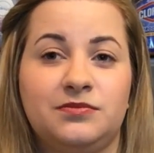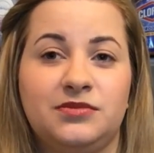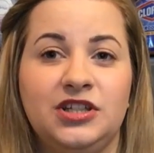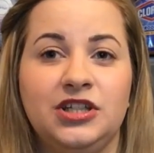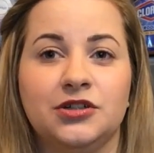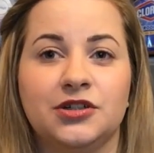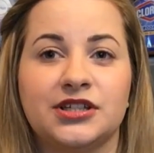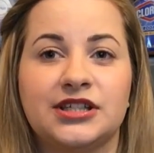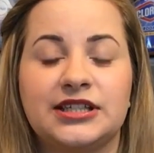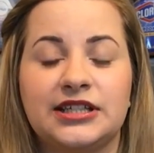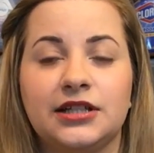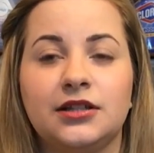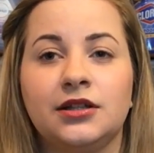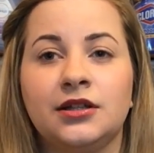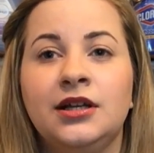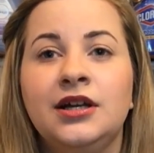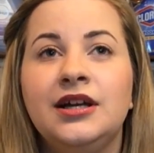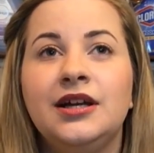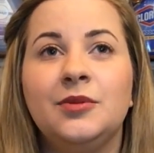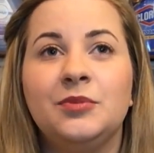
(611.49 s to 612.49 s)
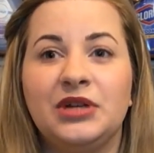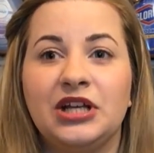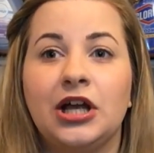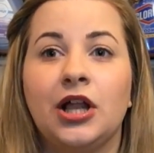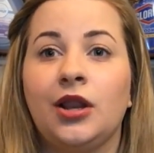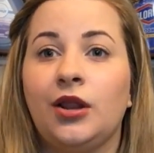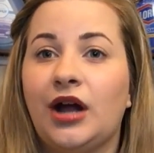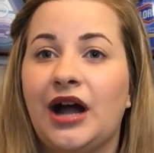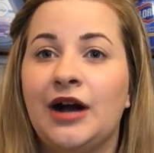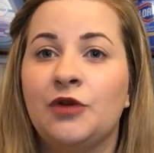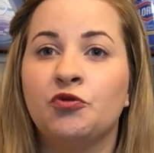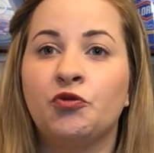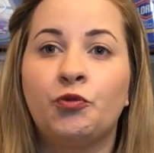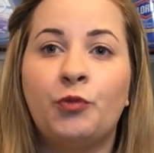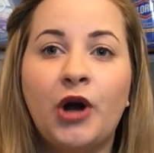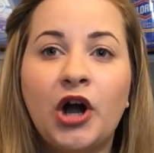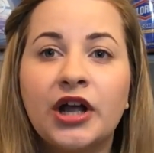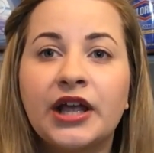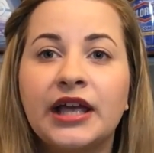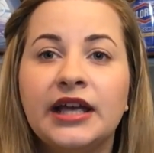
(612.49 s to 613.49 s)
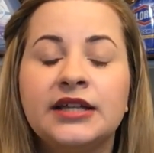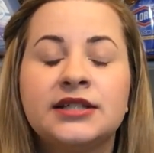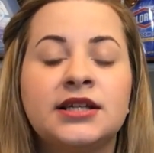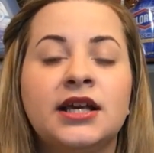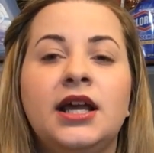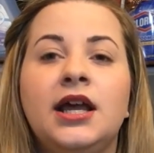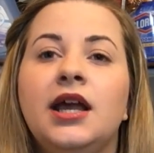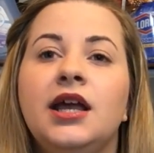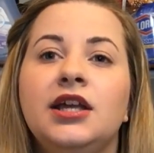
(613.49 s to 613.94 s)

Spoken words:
you know, still be a lot out of pocket.